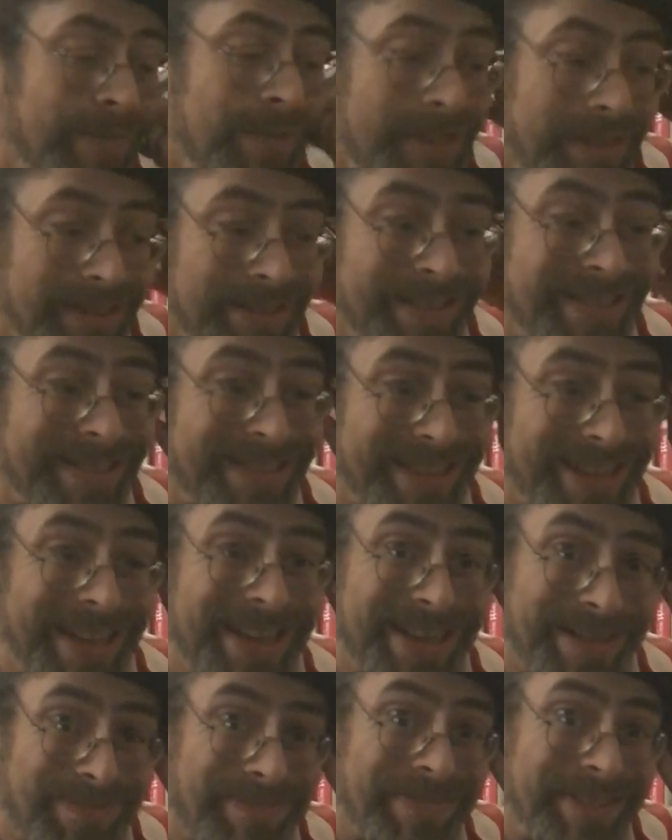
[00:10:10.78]
what looks
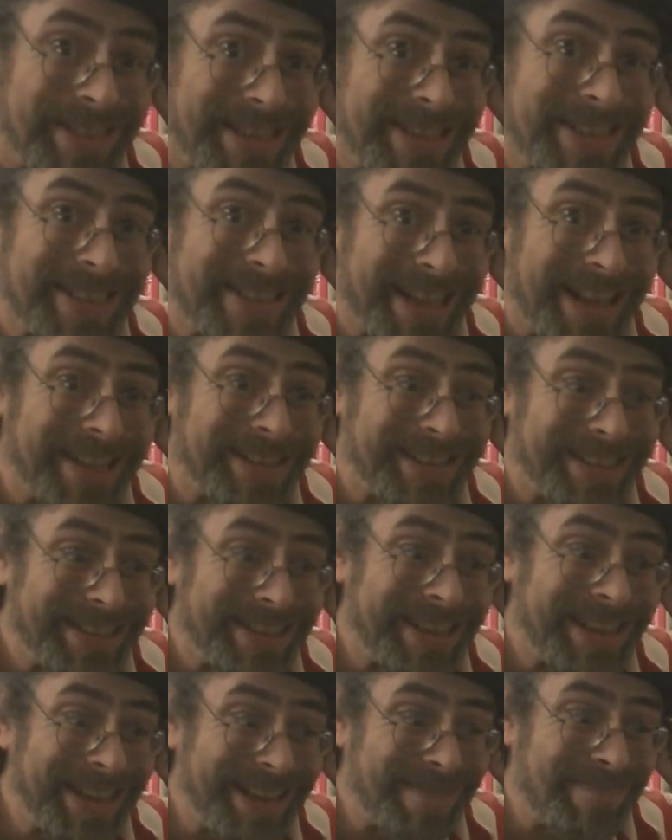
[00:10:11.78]
like a pretty
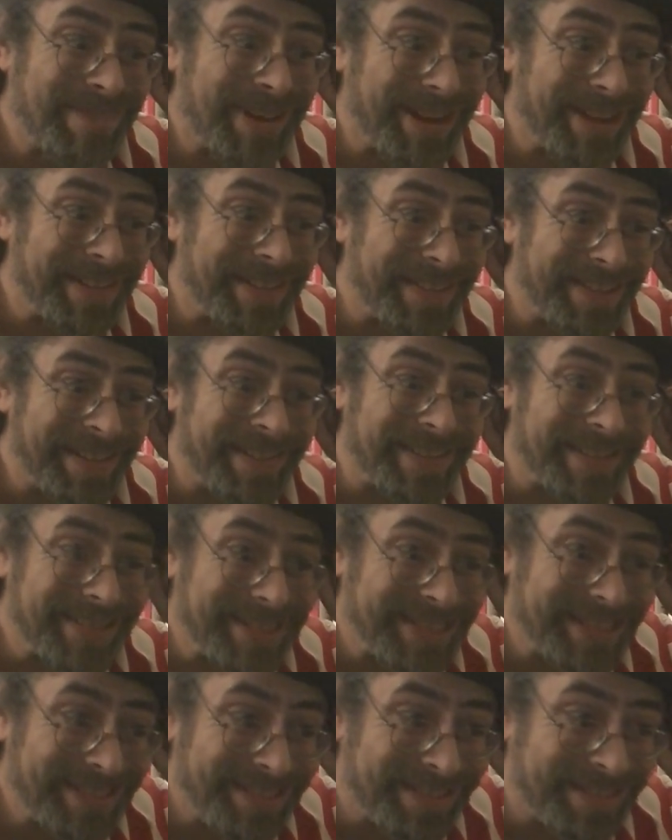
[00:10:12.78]
solid game under there
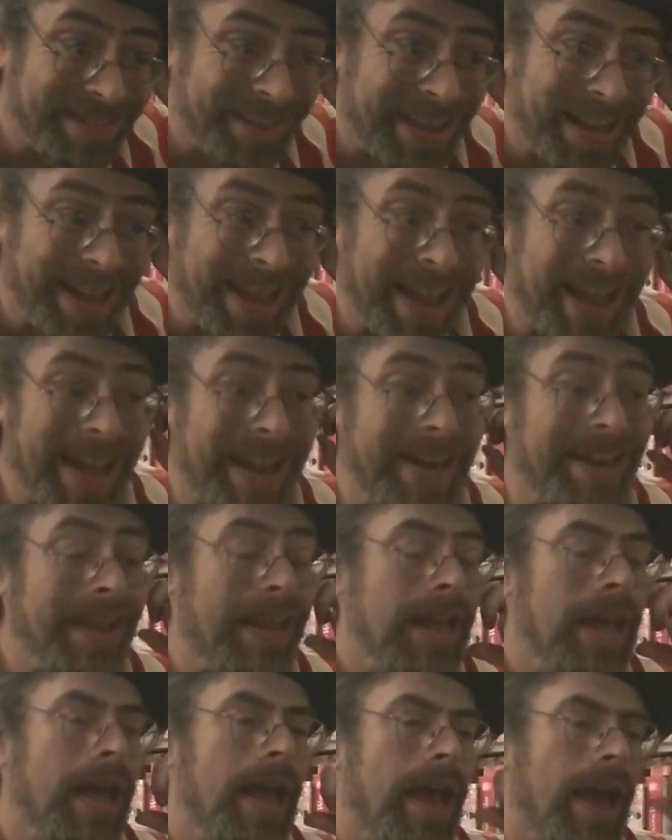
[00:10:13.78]
too, and
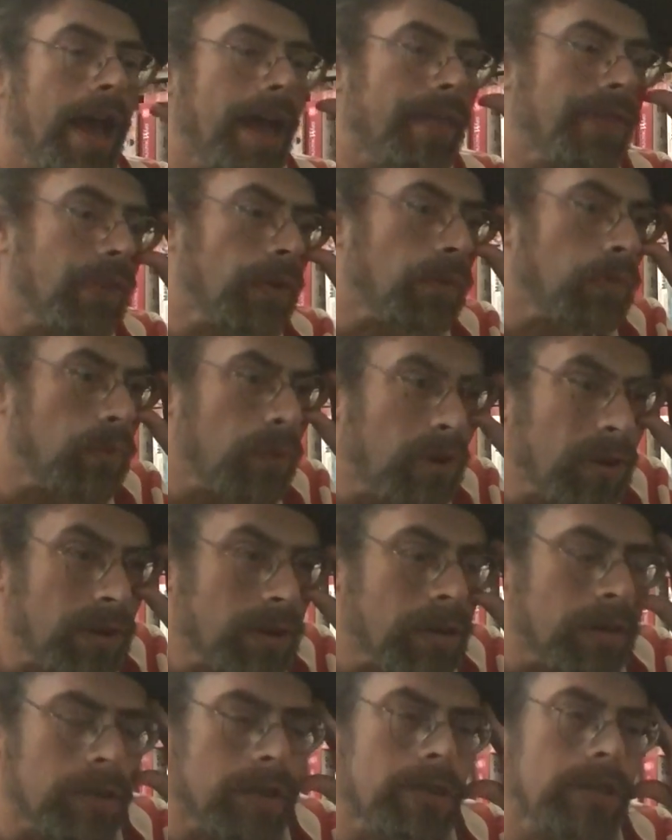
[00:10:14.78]
at the
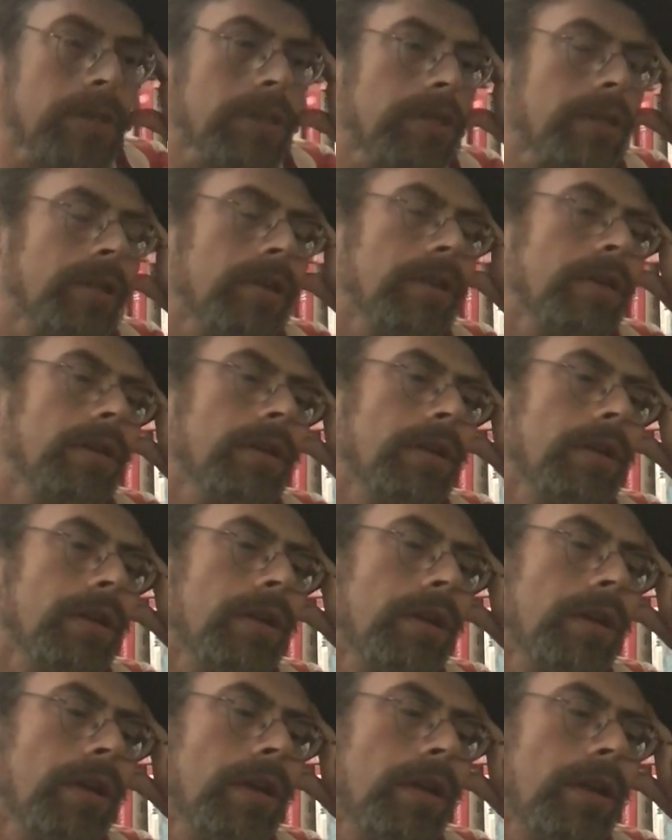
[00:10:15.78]
worst,
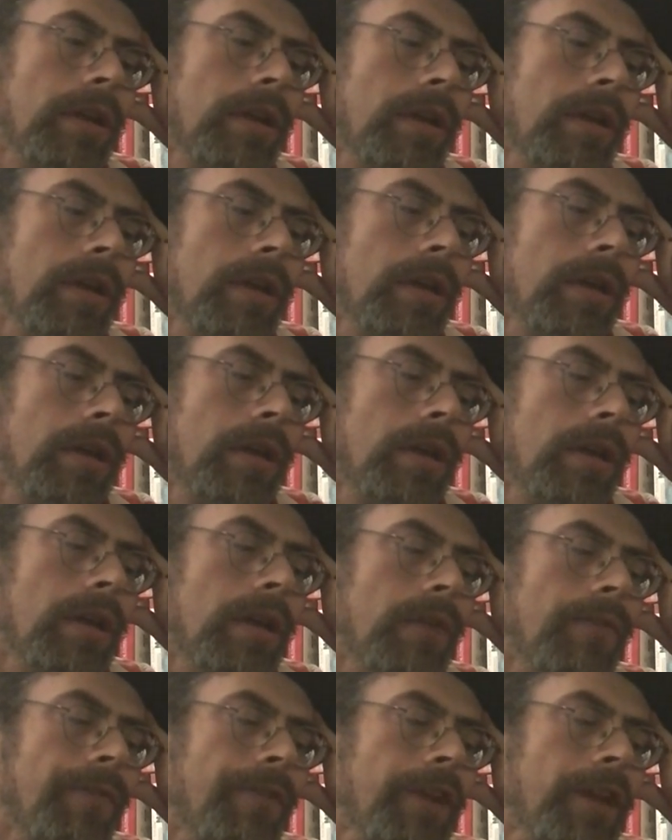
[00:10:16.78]

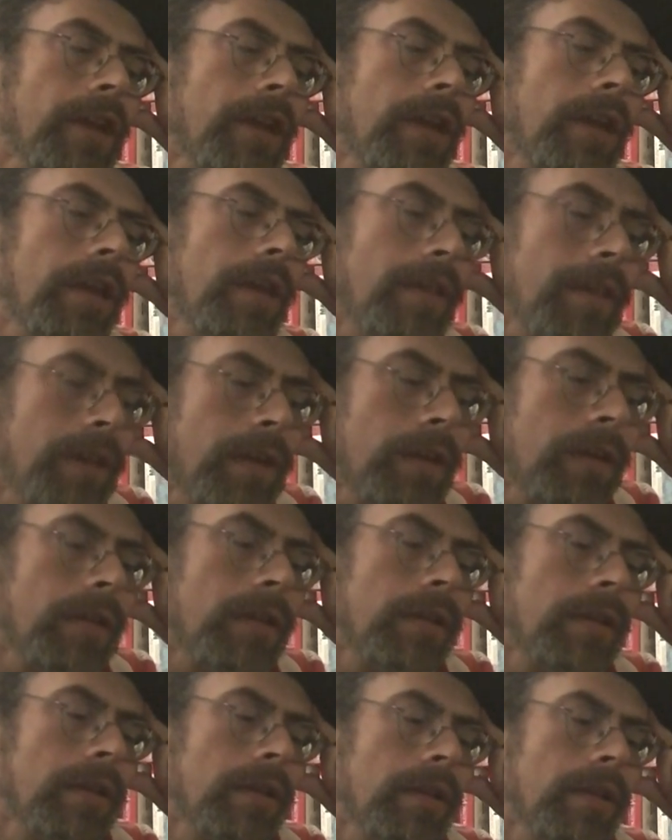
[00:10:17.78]
if it
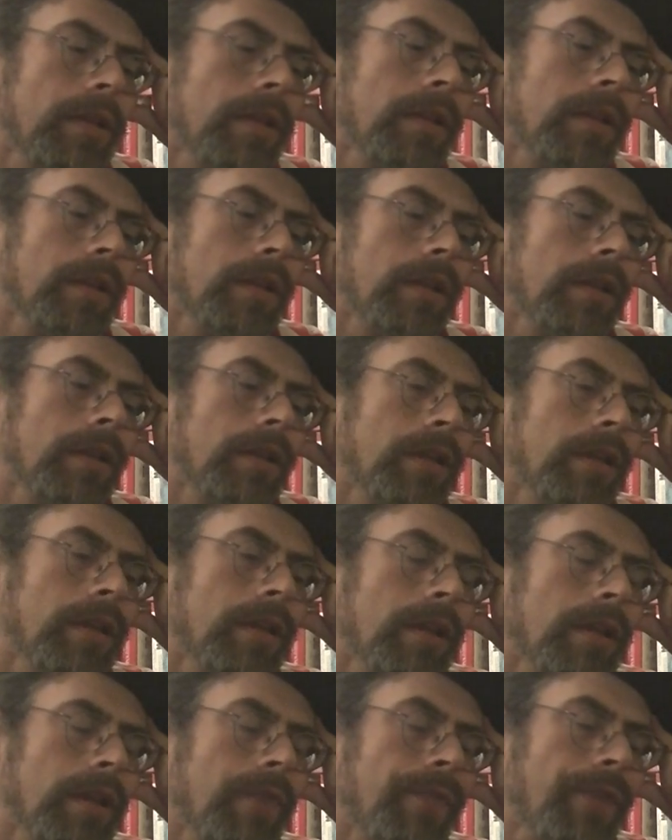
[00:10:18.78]
isn't
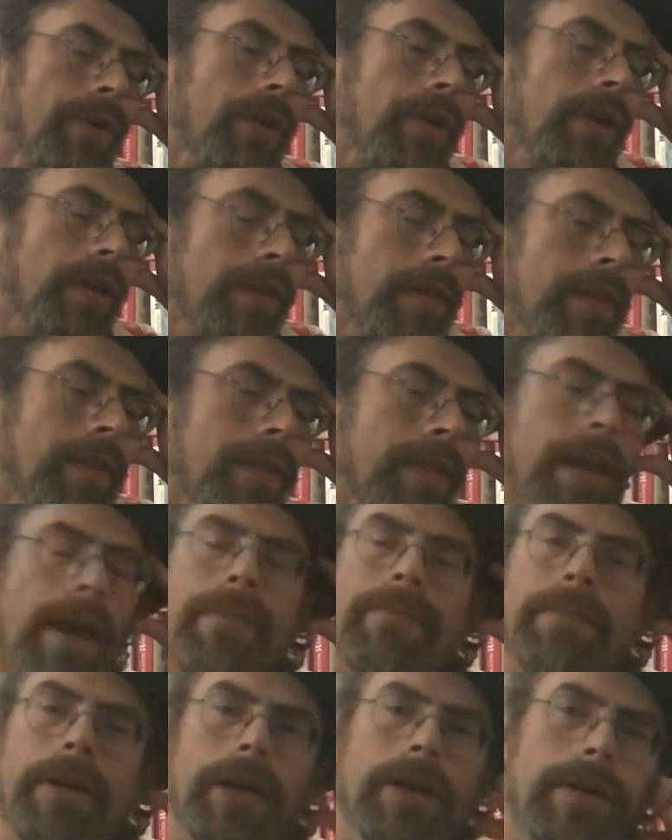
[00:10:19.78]
if there isn't
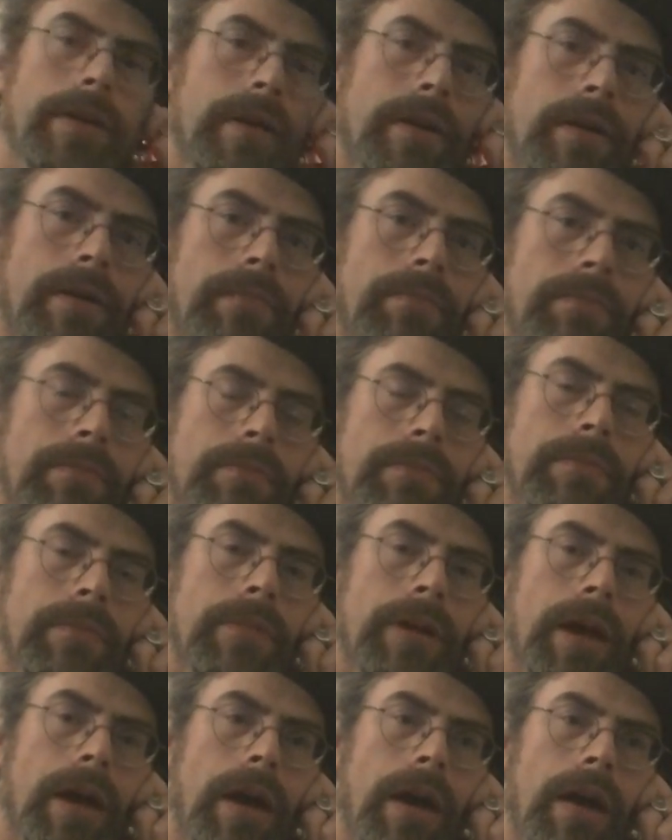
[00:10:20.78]
that midterm
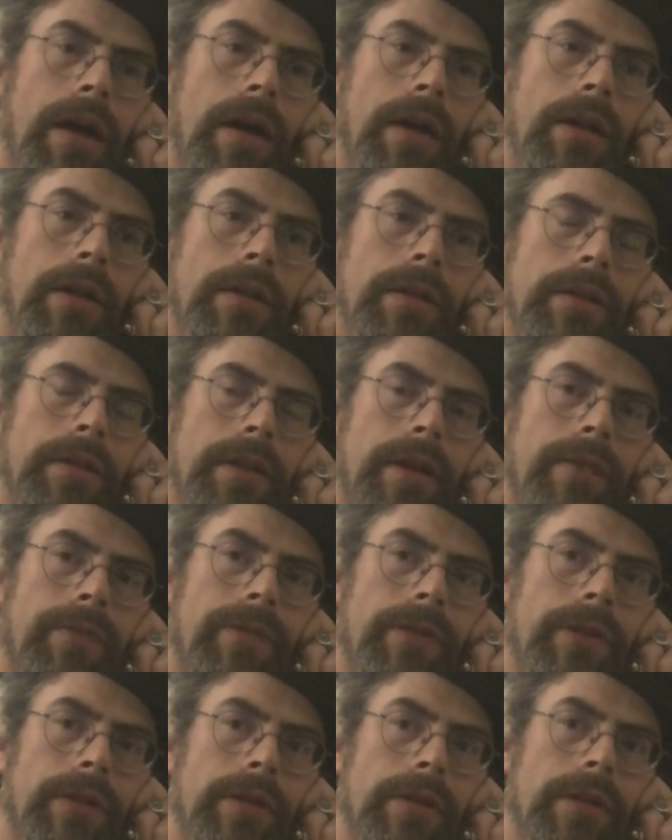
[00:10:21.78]
uh,
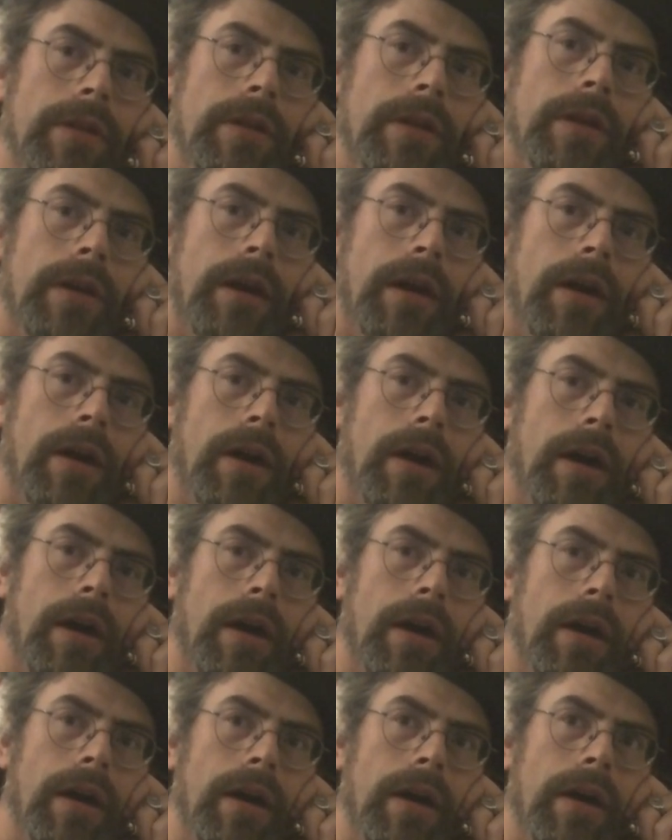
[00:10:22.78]
level
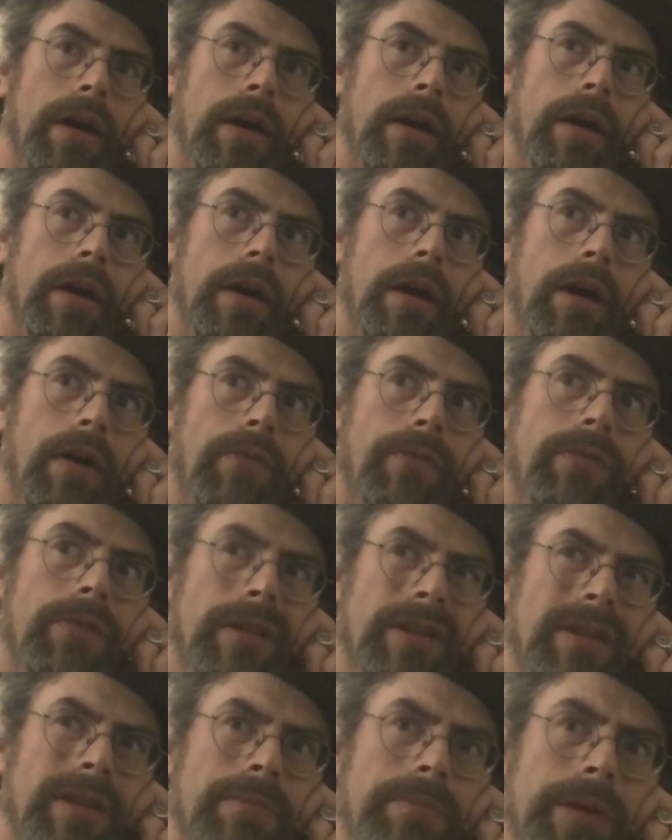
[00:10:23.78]
uh, of
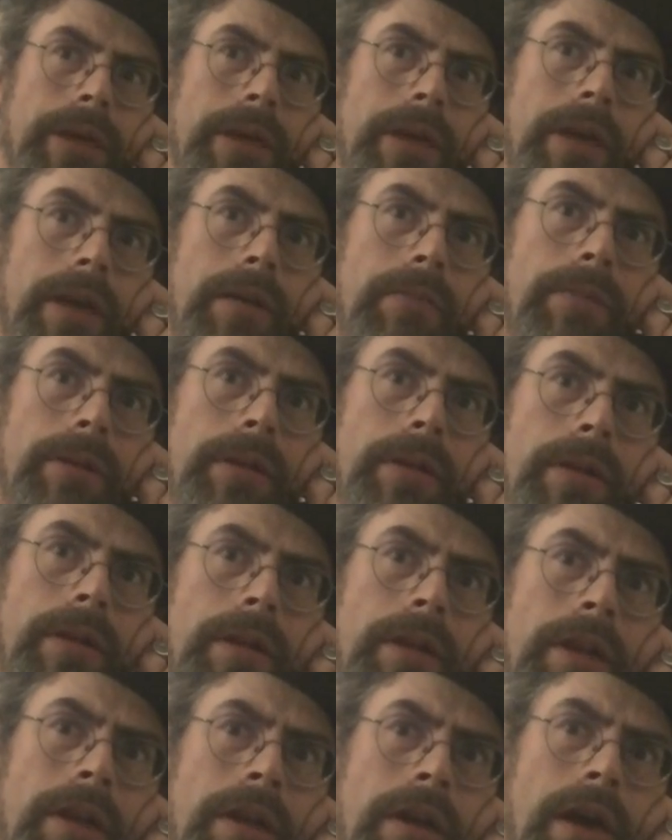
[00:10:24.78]
really being able
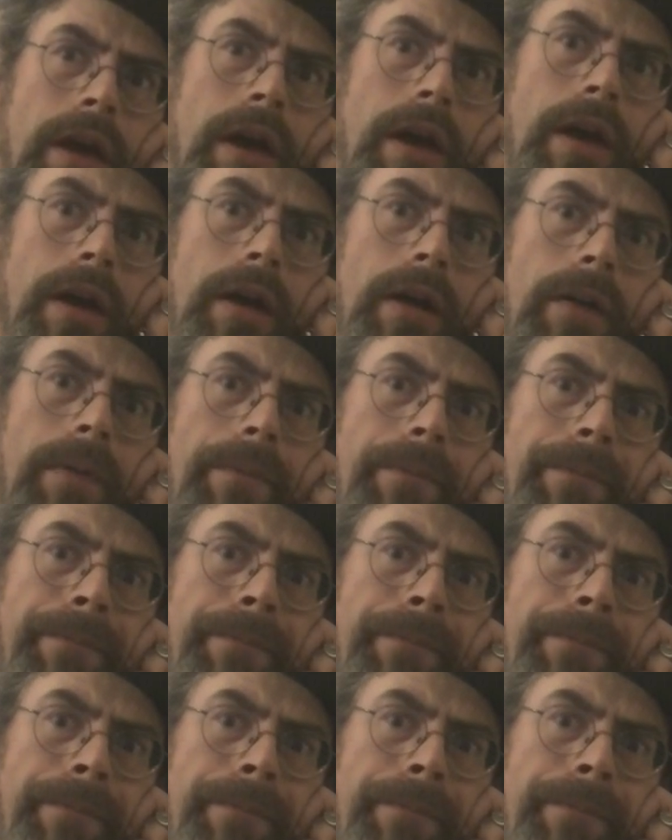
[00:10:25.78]
um,